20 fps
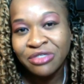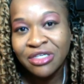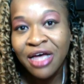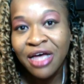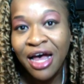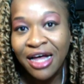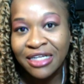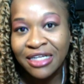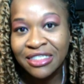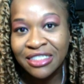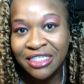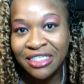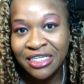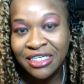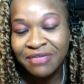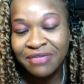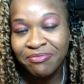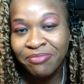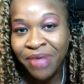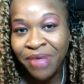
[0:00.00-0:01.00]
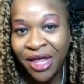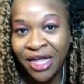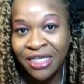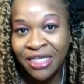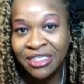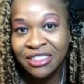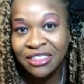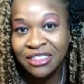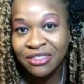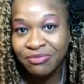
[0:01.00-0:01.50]

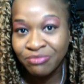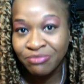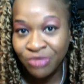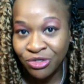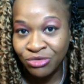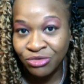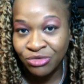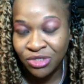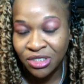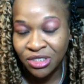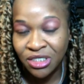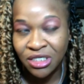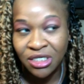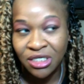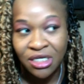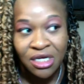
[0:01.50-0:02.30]
content-based music.